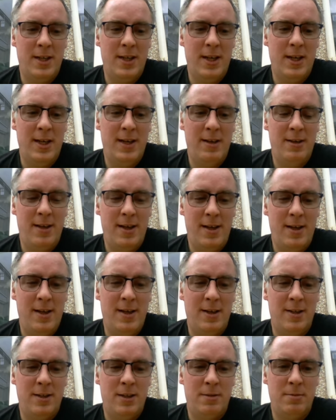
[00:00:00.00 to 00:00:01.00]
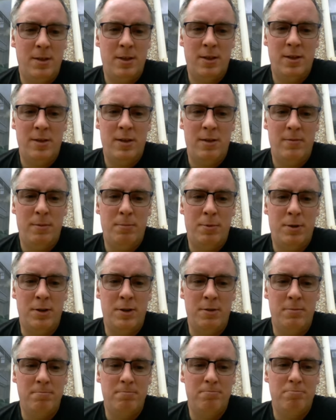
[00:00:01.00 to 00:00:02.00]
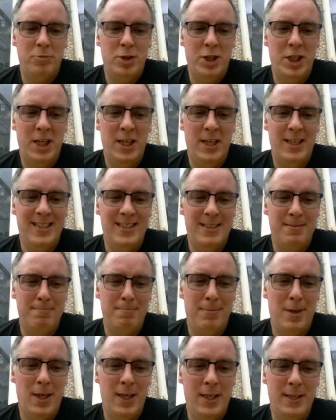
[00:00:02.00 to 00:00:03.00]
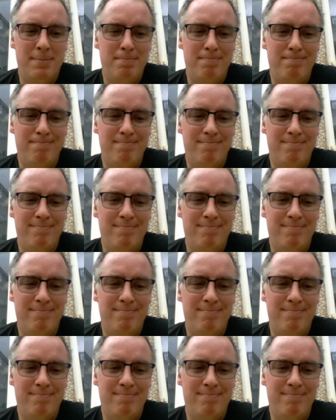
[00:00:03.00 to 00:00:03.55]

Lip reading: So take care, and I'm going to go and have a brew. Cheers,